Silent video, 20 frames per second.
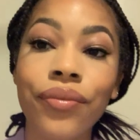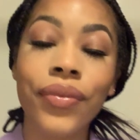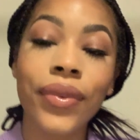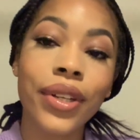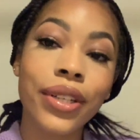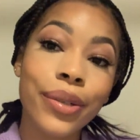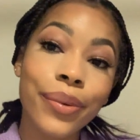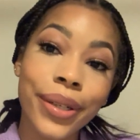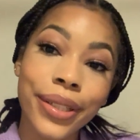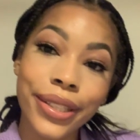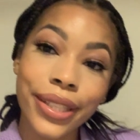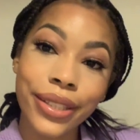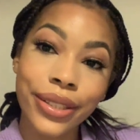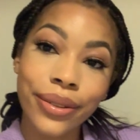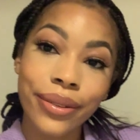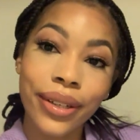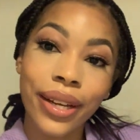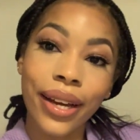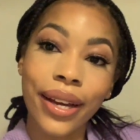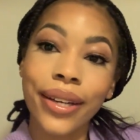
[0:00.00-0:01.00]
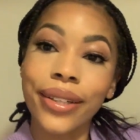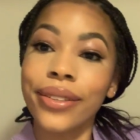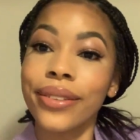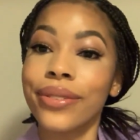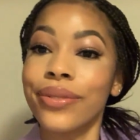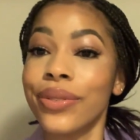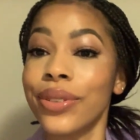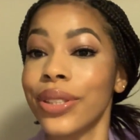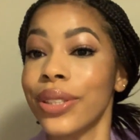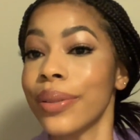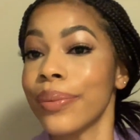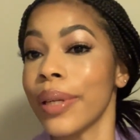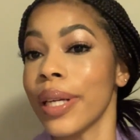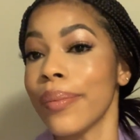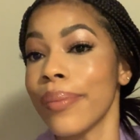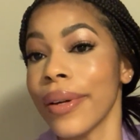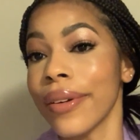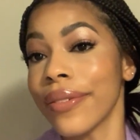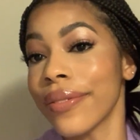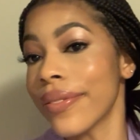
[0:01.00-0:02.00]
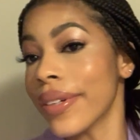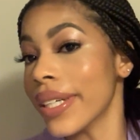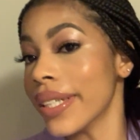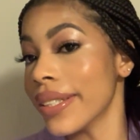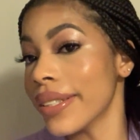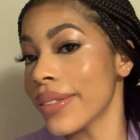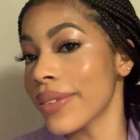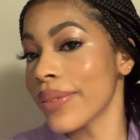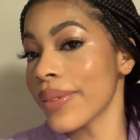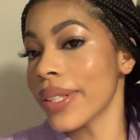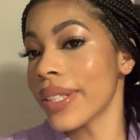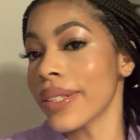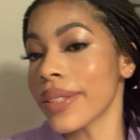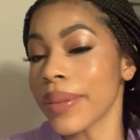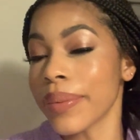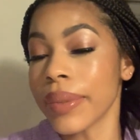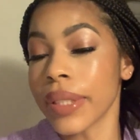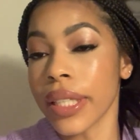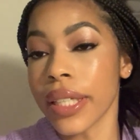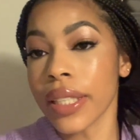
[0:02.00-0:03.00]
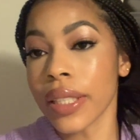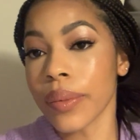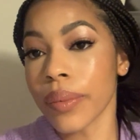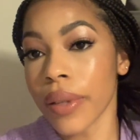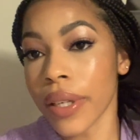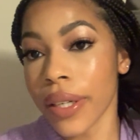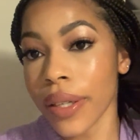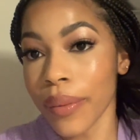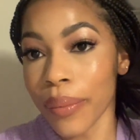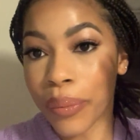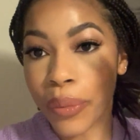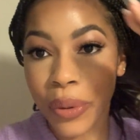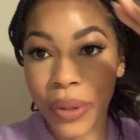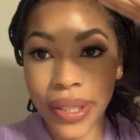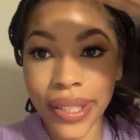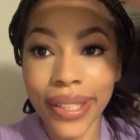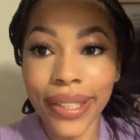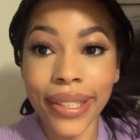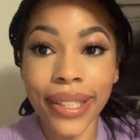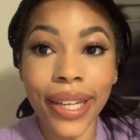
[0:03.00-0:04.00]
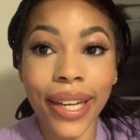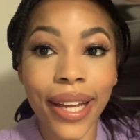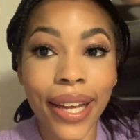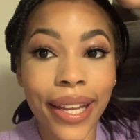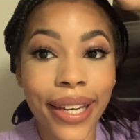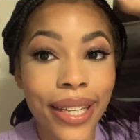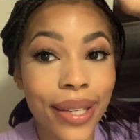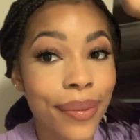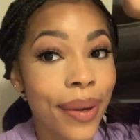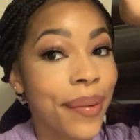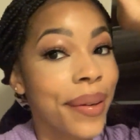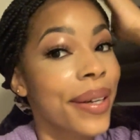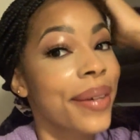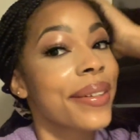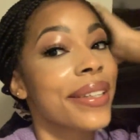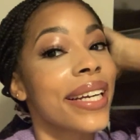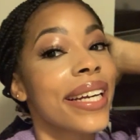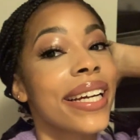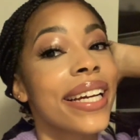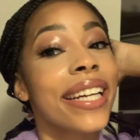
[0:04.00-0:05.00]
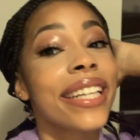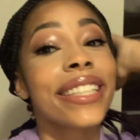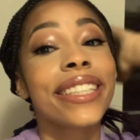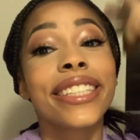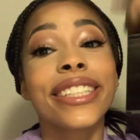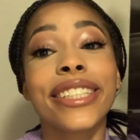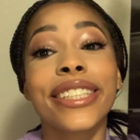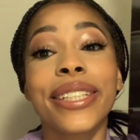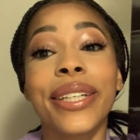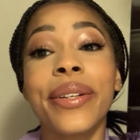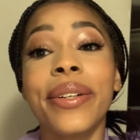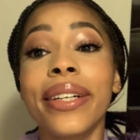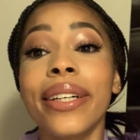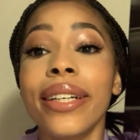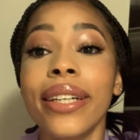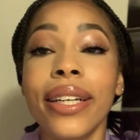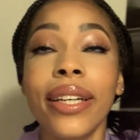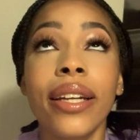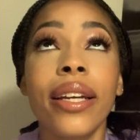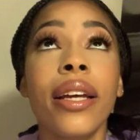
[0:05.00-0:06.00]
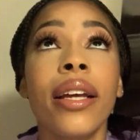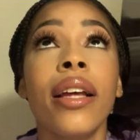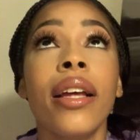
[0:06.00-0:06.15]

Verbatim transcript: It's about 6.09. Just sprayed my face with some setting spray. Morgan did my makeup today. Looks so good.